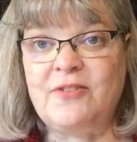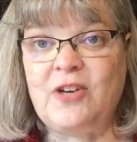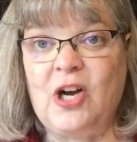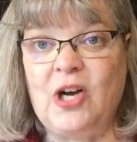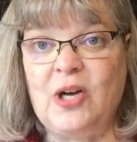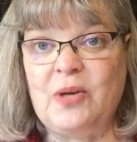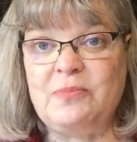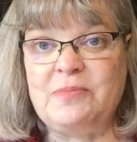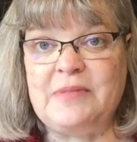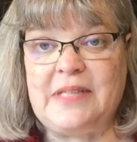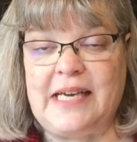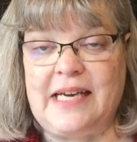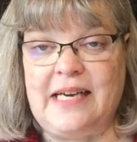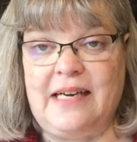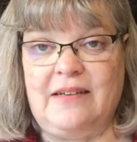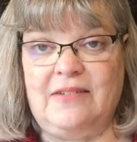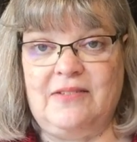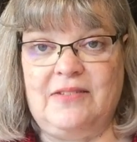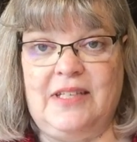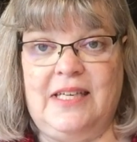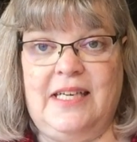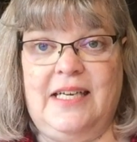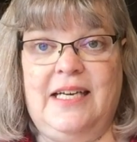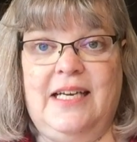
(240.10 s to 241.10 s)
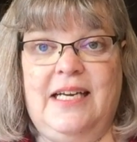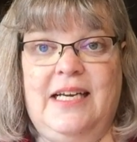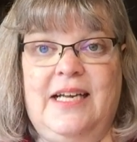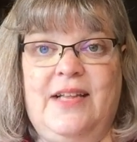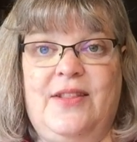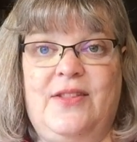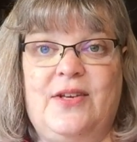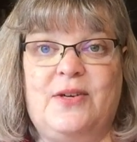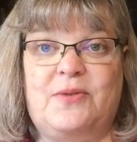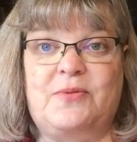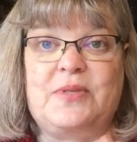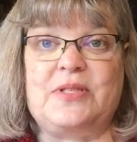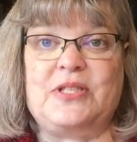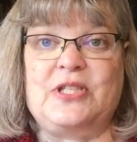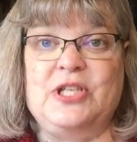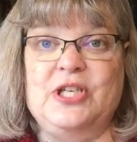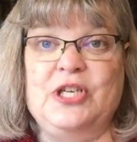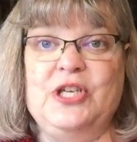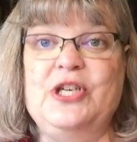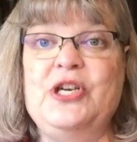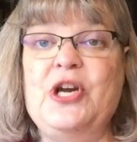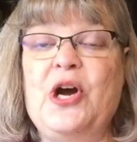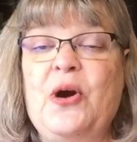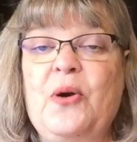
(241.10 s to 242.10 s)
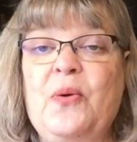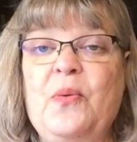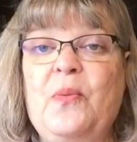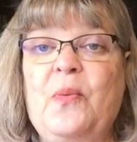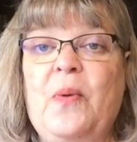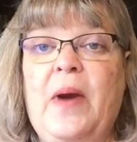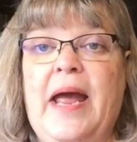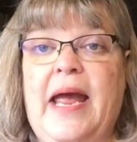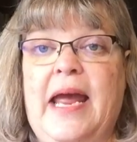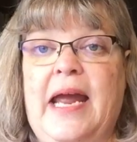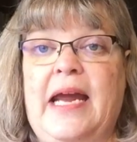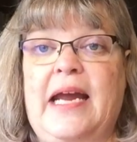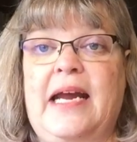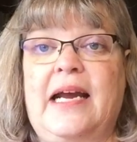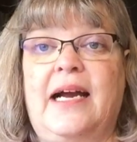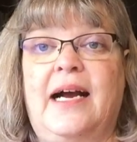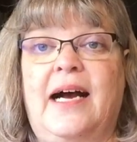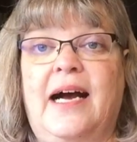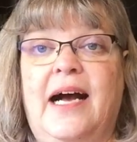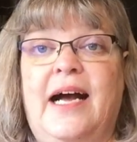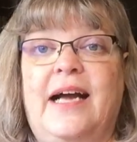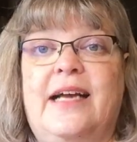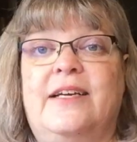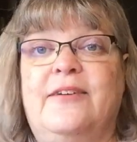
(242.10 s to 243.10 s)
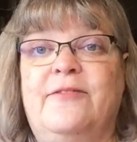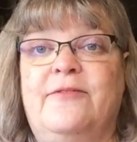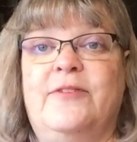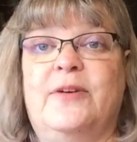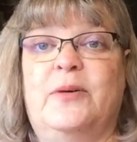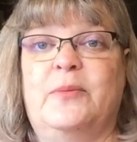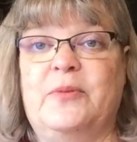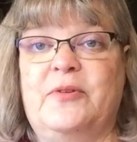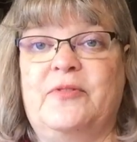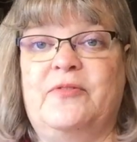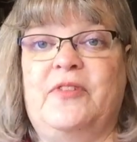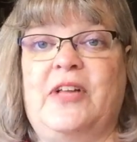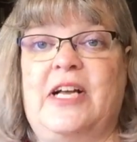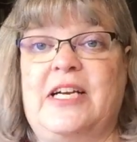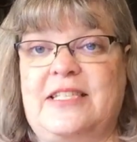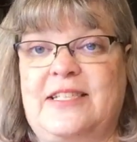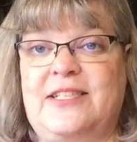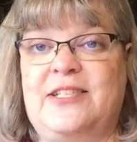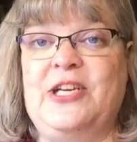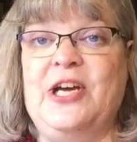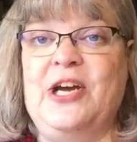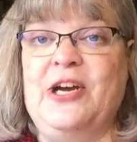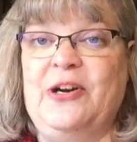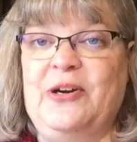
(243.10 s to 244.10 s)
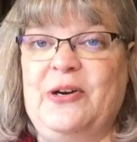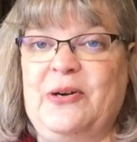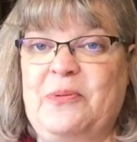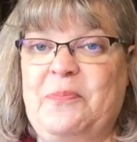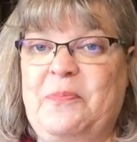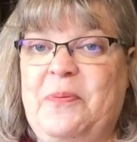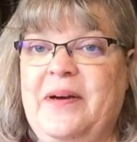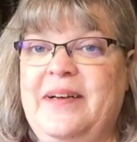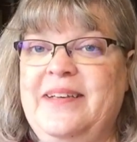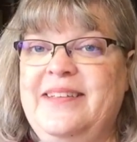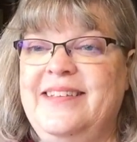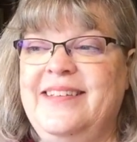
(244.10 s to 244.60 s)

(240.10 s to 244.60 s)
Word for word: calmed down, there was no way I could film a floss tube.